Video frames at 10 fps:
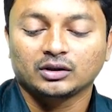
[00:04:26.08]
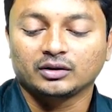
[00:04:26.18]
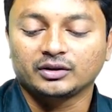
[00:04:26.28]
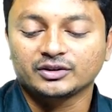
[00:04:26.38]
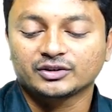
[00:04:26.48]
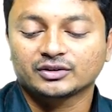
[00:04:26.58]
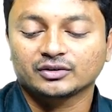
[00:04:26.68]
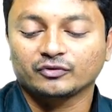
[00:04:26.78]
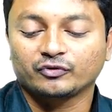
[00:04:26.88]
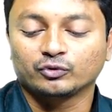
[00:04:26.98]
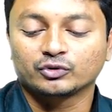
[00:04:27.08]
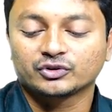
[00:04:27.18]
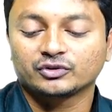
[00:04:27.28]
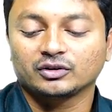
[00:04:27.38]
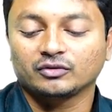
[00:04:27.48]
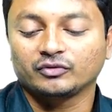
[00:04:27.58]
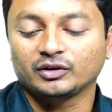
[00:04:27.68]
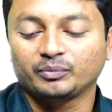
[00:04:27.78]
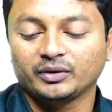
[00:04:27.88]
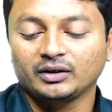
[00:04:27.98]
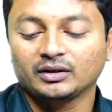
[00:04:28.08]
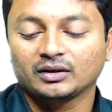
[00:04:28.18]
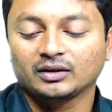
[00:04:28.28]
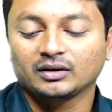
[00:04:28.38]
This force will be